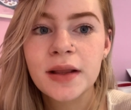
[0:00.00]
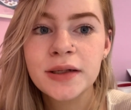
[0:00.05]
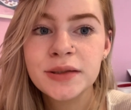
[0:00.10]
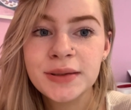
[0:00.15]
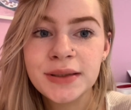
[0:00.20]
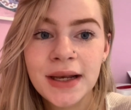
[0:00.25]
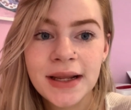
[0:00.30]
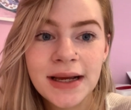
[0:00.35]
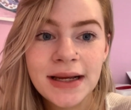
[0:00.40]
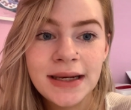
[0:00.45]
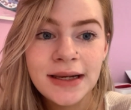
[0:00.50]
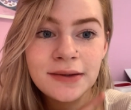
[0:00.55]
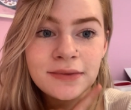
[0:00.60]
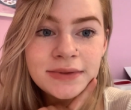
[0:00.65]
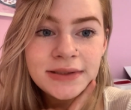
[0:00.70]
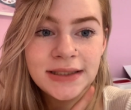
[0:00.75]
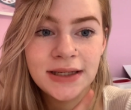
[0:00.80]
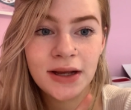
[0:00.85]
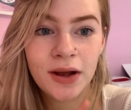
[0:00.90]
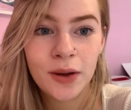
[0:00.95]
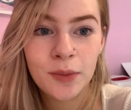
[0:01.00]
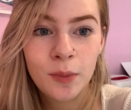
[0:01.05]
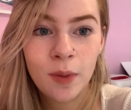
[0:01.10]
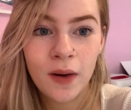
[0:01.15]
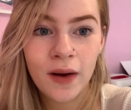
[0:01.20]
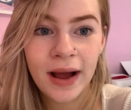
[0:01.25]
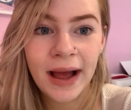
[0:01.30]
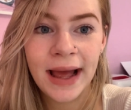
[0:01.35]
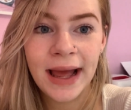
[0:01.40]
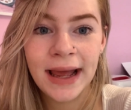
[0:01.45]
So it's like a little
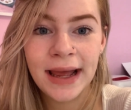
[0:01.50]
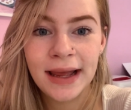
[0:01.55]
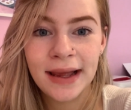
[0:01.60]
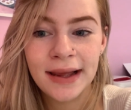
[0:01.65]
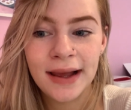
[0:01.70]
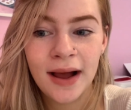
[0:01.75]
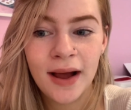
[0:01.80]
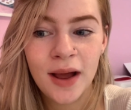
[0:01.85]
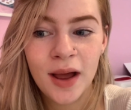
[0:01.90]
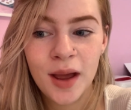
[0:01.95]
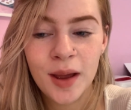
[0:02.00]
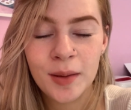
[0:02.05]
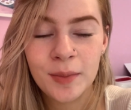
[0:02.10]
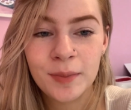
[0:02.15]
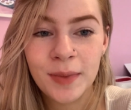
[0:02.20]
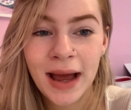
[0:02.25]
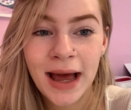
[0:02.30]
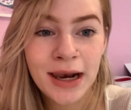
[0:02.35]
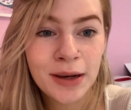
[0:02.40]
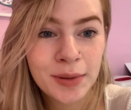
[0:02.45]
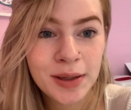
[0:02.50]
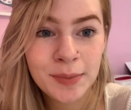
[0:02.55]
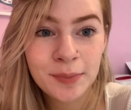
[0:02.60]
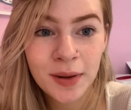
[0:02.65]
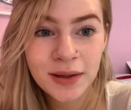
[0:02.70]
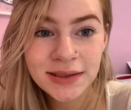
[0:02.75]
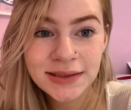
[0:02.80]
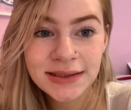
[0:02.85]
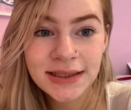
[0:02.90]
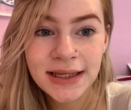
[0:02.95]
DIY Halloween
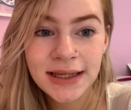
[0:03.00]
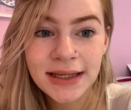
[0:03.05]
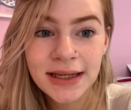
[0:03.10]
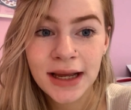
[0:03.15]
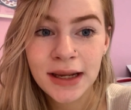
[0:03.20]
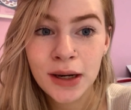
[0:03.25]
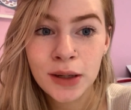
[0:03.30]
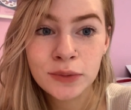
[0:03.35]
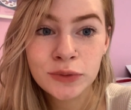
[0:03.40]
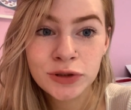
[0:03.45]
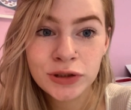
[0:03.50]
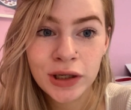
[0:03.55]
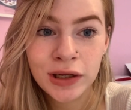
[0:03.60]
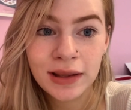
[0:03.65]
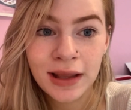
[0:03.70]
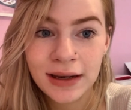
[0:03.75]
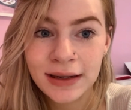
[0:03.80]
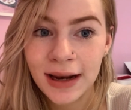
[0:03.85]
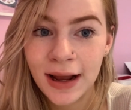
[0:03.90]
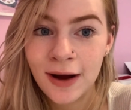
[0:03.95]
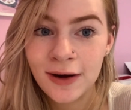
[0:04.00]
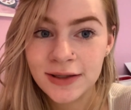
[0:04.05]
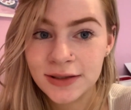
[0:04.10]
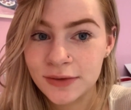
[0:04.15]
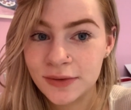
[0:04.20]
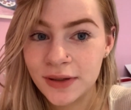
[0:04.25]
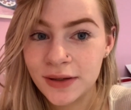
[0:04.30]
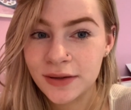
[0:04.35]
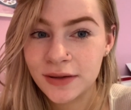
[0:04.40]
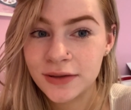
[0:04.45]
bunting, and I'll show you that now
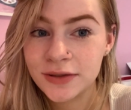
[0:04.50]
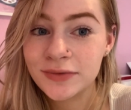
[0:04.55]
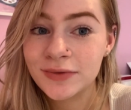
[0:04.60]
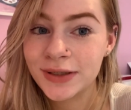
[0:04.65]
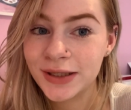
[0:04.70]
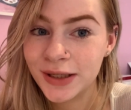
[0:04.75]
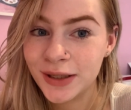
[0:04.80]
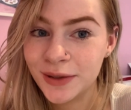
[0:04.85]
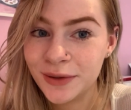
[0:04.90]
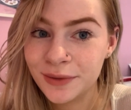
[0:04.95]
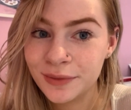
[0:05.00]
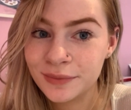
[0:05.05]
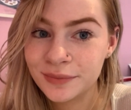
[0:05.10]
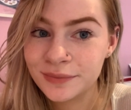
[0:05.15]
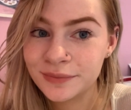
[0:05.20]
because it looks really cute.